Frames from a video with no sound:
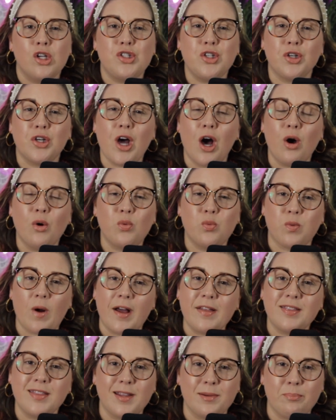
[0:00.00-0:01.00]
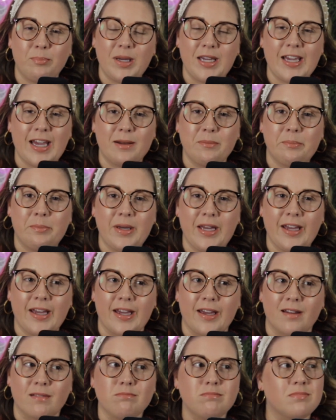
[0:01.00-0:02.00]
to go run the
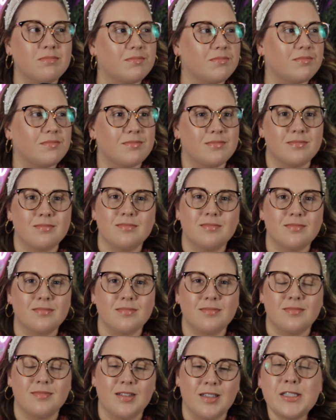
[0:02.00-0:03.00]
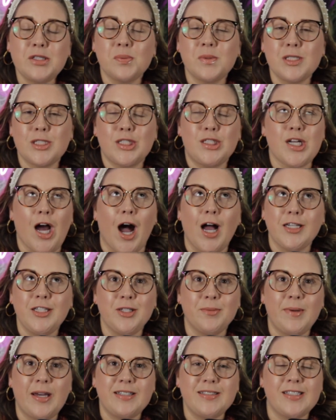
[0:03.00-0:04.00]
B&B. This was
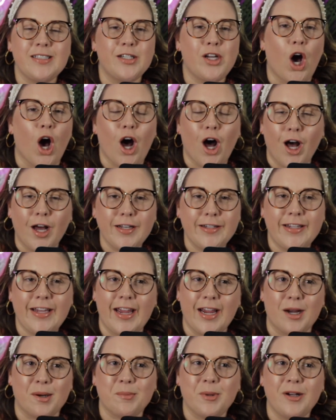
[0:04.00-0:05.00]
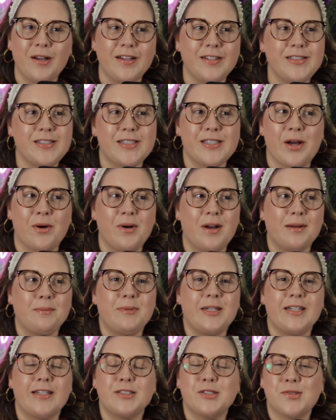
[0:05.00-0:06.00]
documented on camera, so I
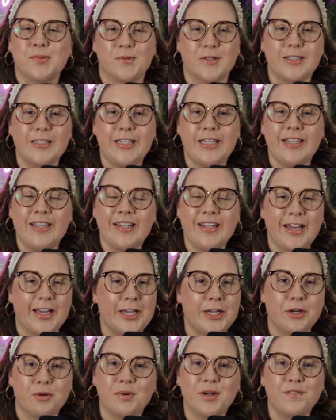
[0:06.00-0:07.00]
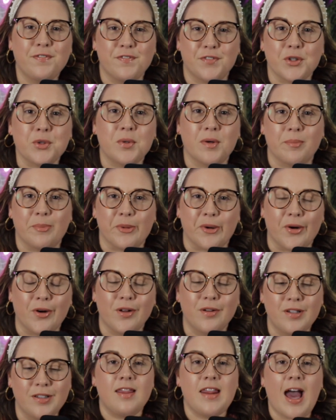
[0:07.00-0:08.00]
mean, it's really
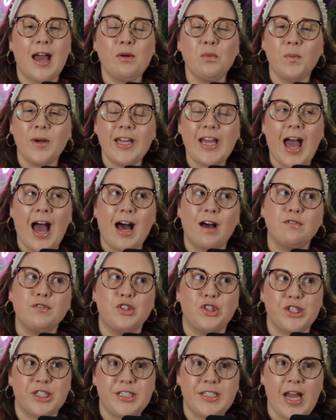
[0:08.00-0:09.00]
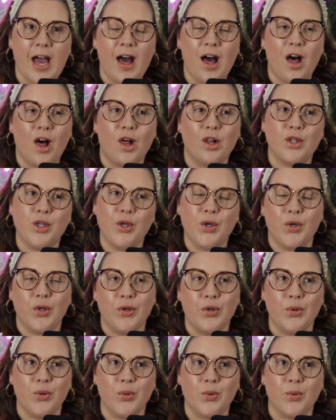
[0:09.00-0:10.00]
irrefutable. Then we have Janelle,
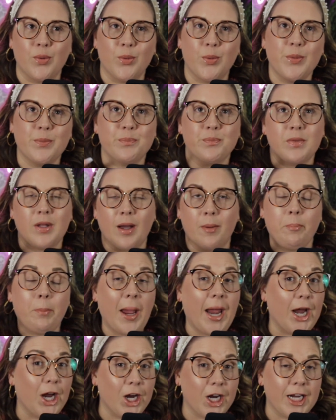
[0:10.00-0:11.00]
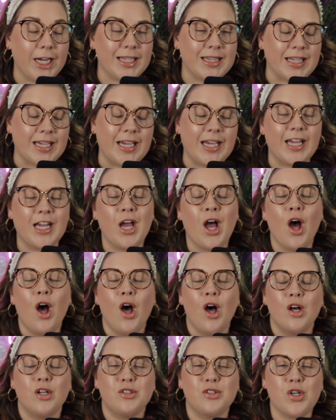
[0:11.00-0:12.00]
who apparently
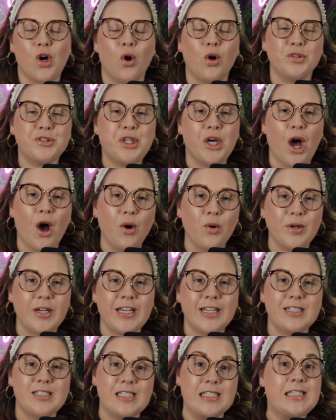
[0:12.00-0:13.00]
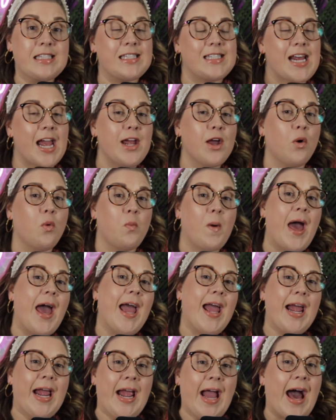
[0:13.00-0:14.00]
told Kody to stay
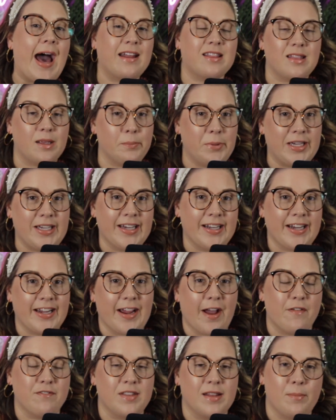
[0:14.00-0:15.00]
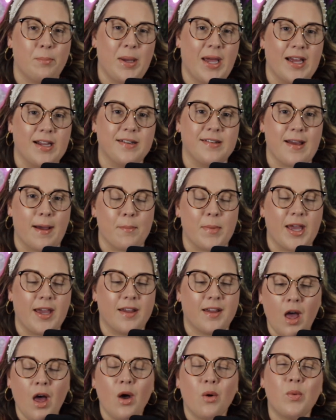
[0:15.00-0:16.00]
away at the beginning of the
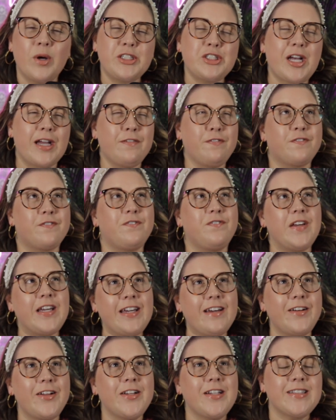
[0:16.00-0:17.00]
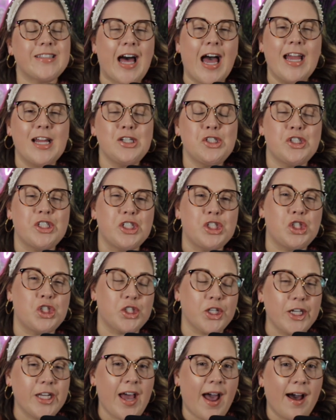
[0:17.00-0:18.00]
pandemic, which I feel like she
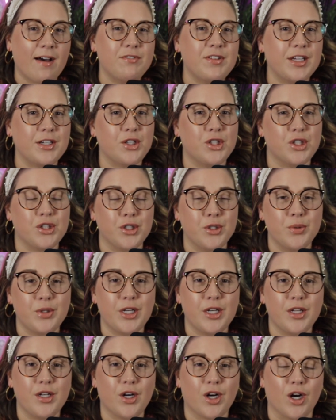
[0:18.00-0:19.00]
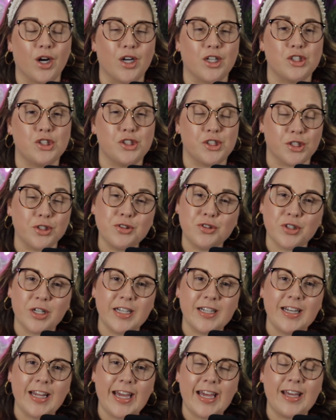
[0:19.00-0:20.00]
should have included her
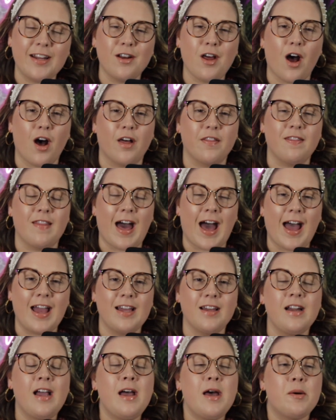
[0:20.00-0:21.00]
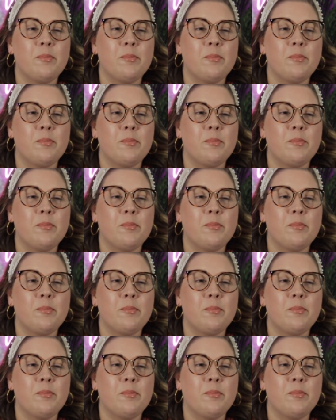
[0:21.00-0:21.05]
children in on that